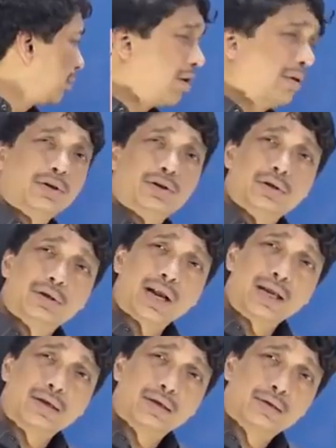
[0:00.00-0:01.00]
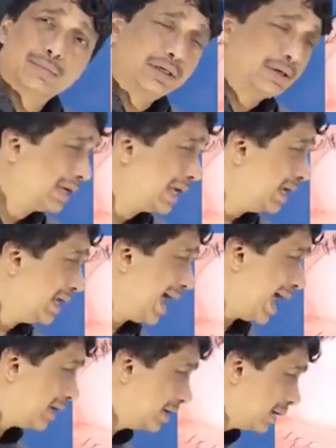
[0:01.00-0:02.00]
concretion like material here
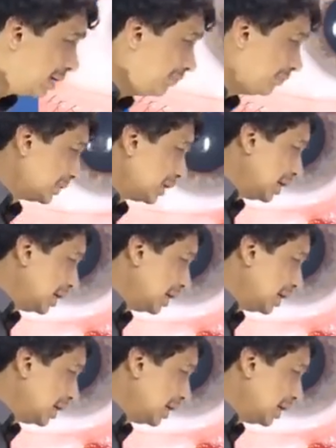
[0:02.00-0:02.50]
and a